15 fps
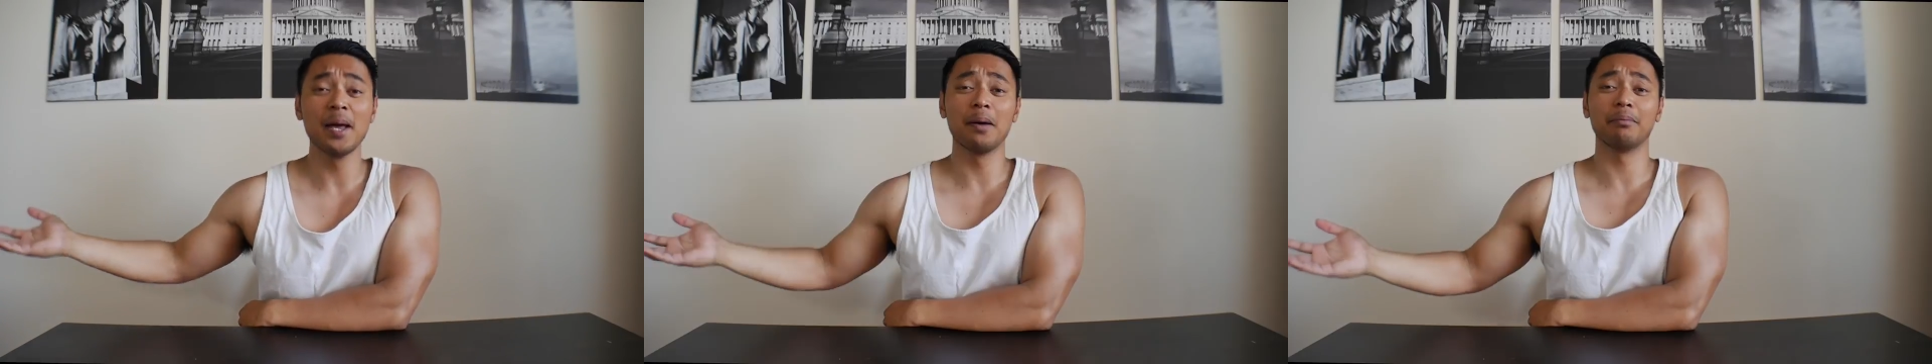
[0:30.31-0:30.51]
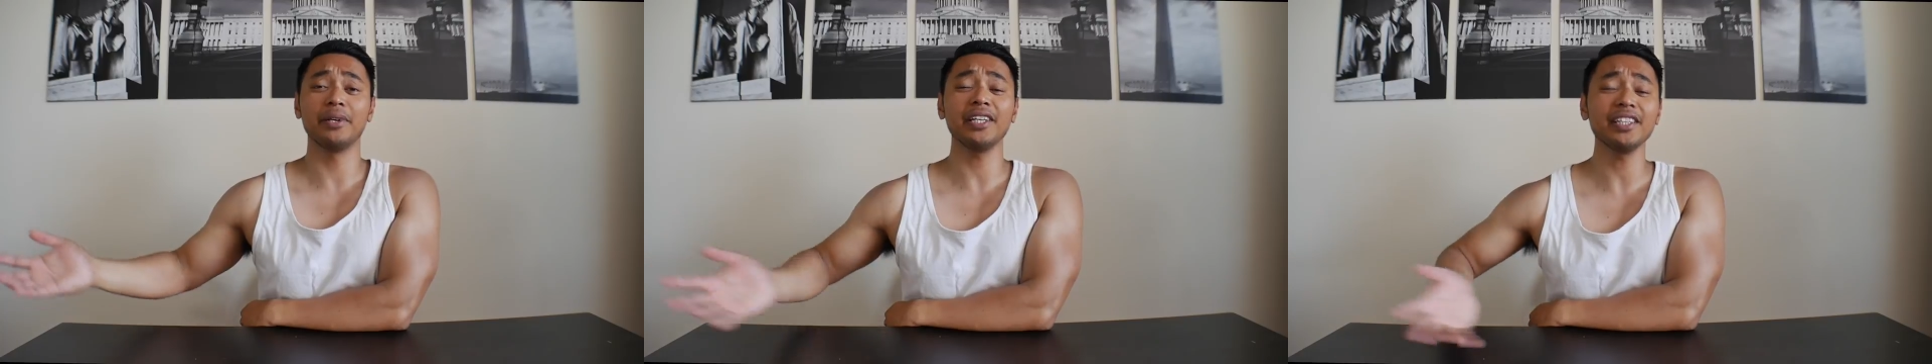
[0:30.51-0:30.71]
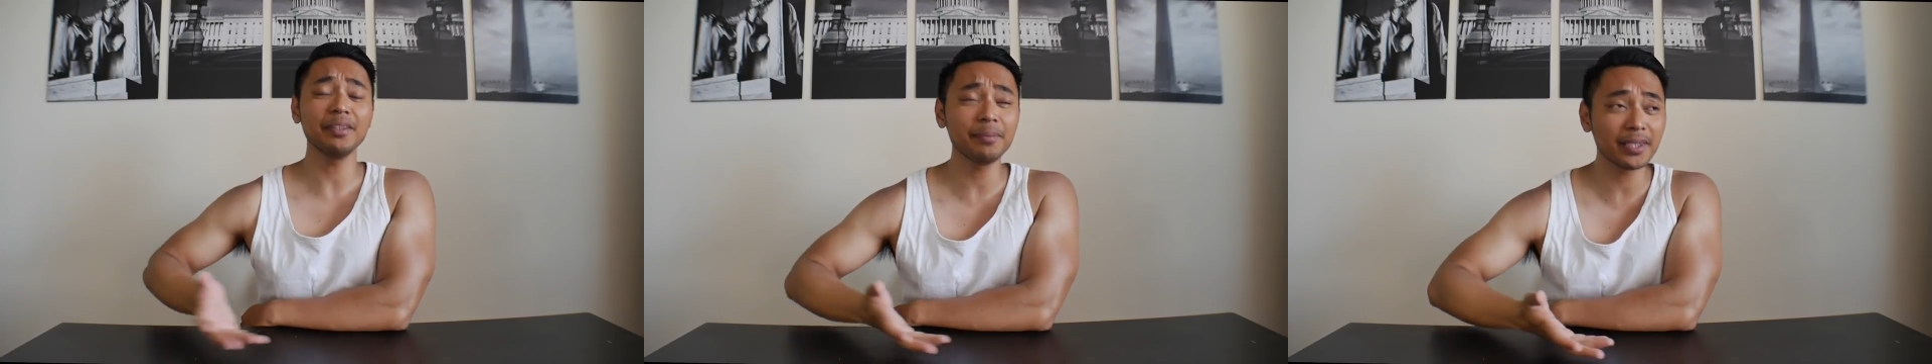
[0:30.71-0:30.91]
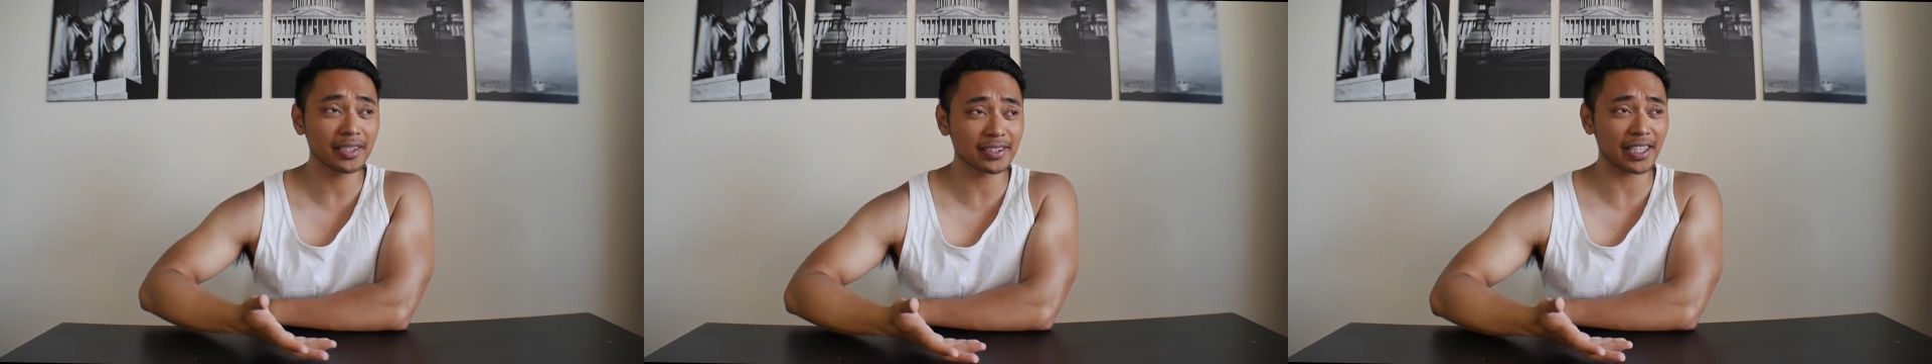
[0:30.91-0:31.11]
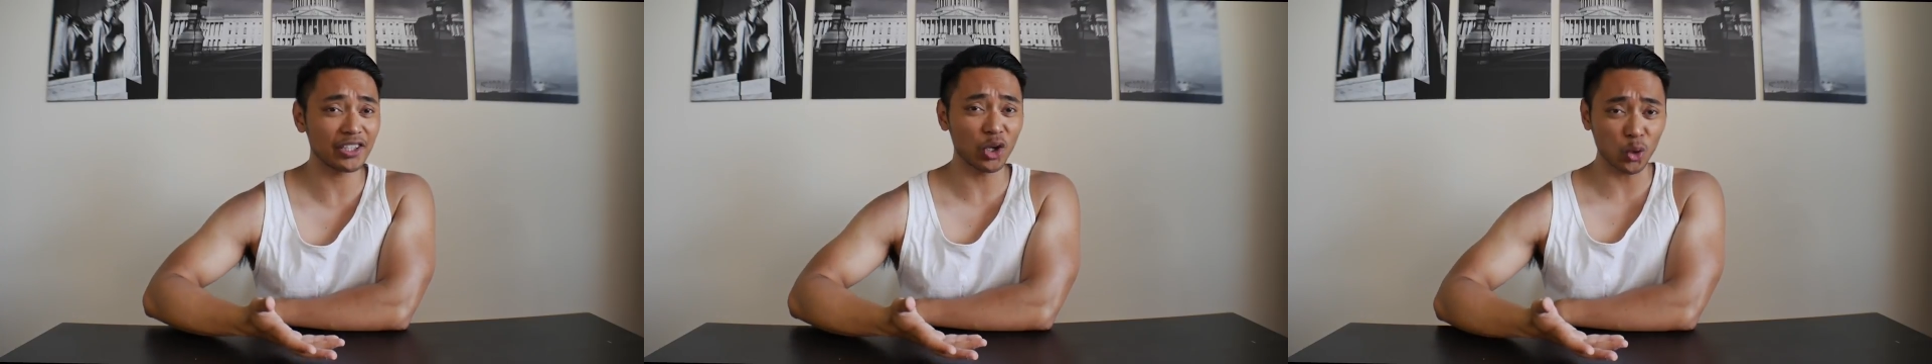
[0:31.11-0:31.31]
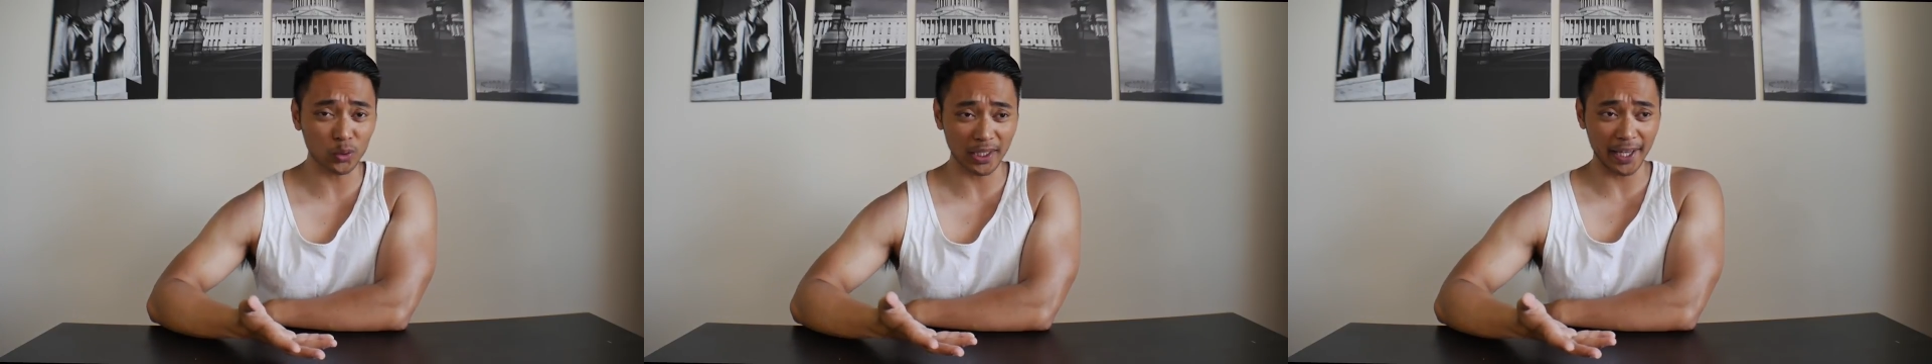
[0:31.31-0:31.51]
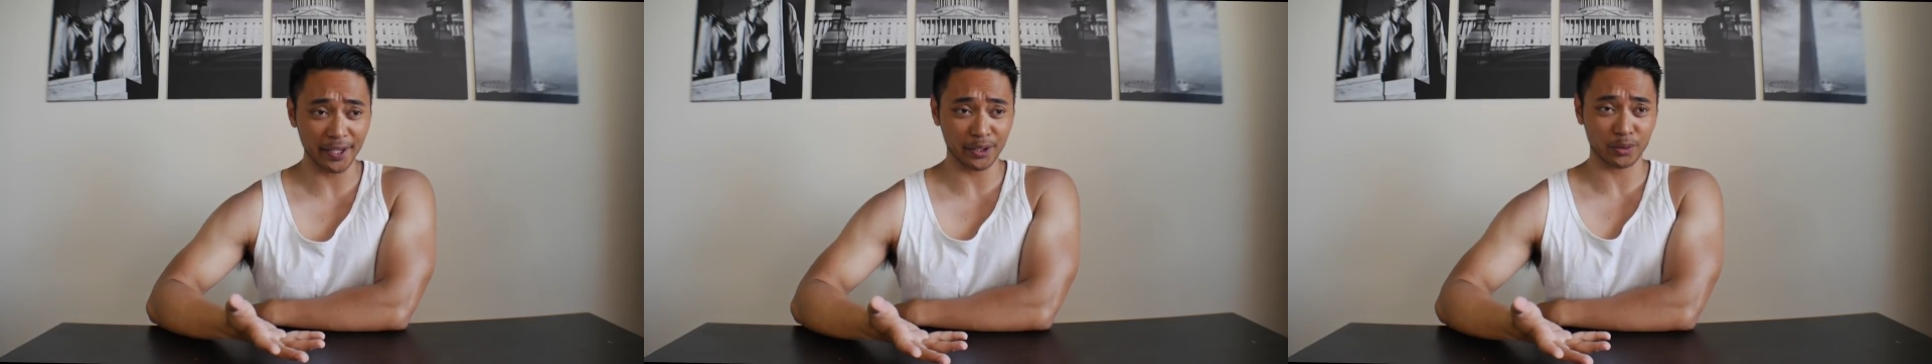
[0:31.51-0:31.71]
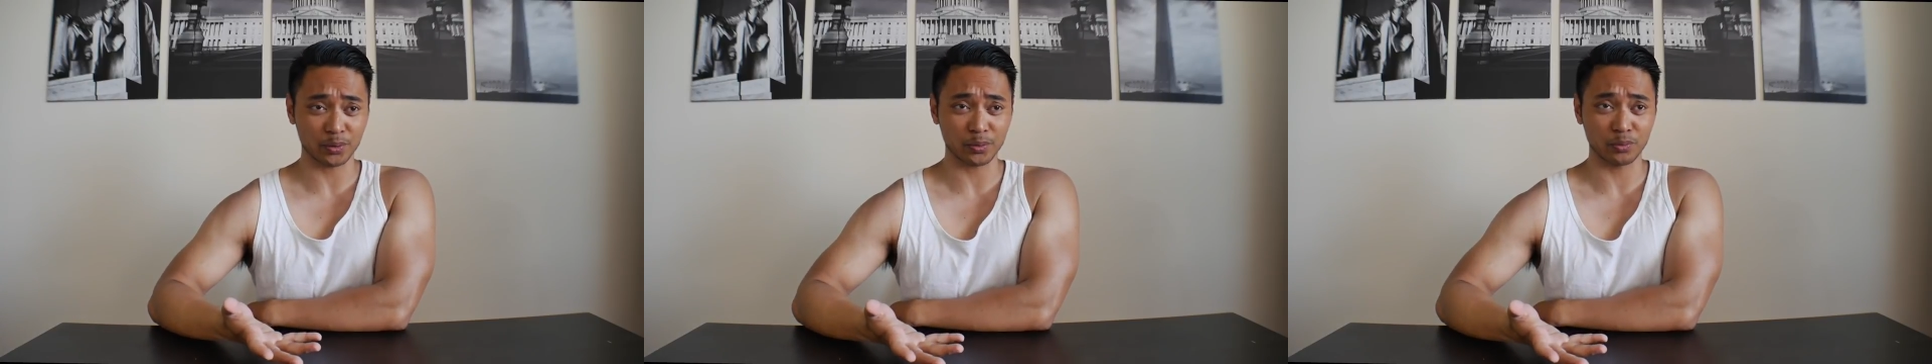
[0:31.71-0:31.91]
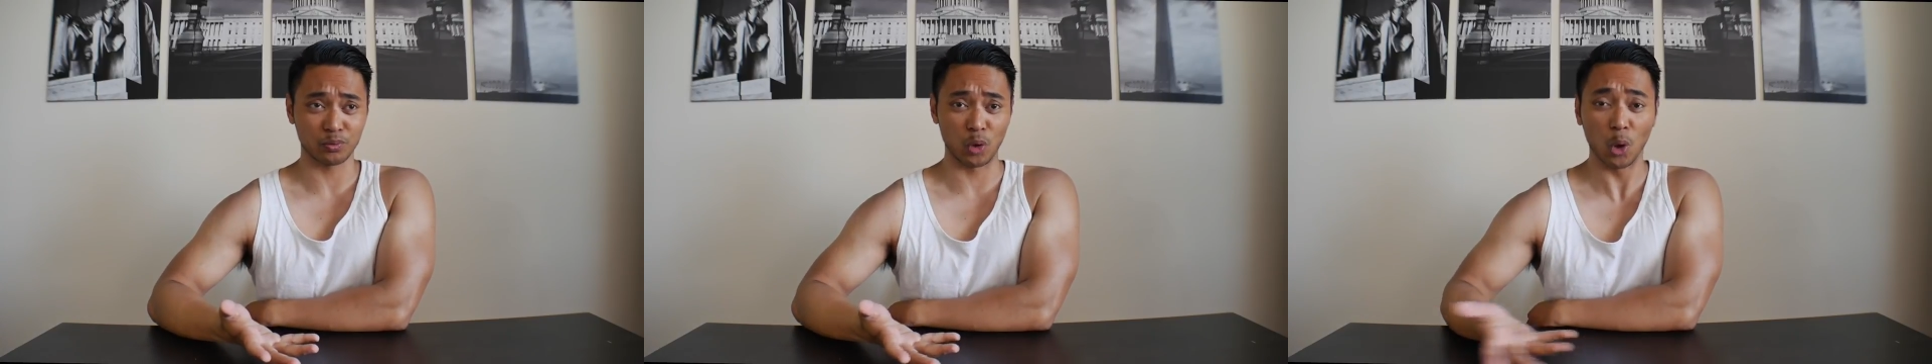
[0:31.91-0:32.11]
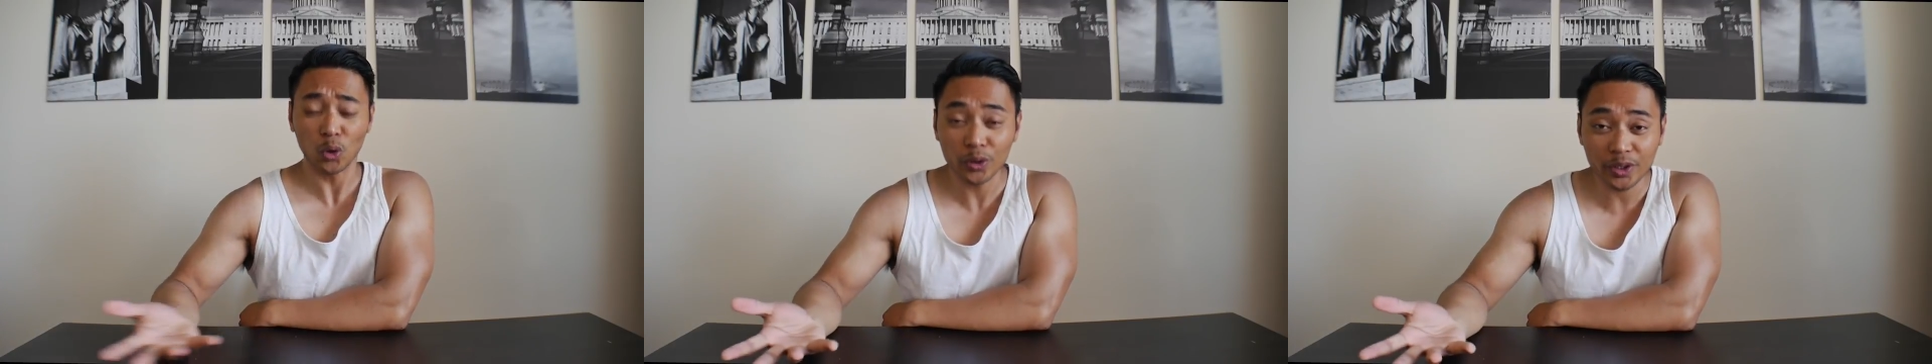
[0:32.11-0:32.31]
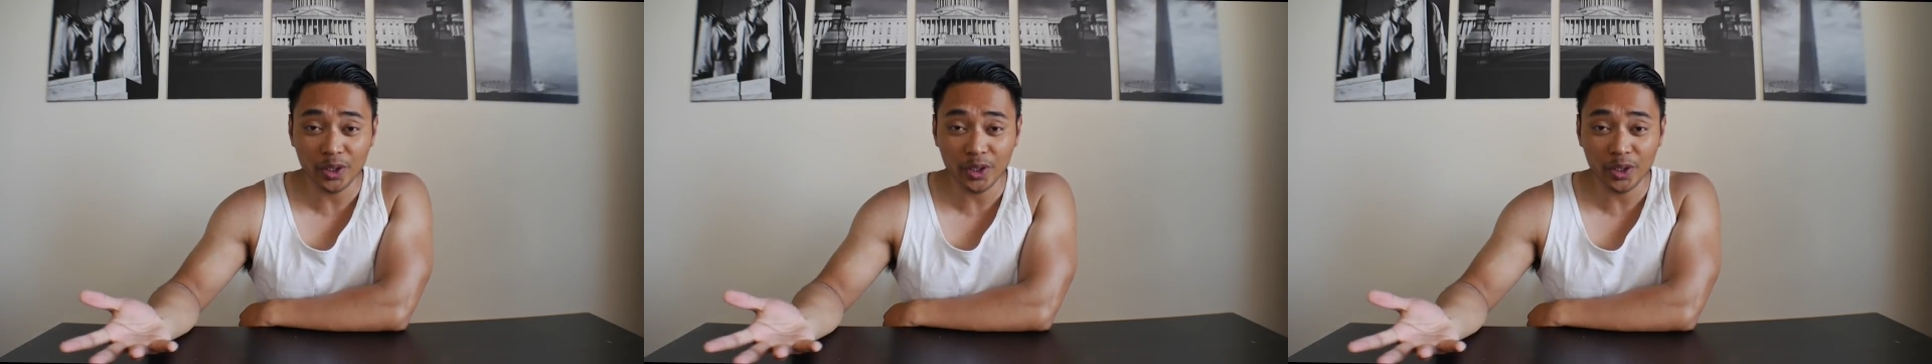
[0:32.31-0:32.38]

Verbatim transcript: mainly because I don't like roller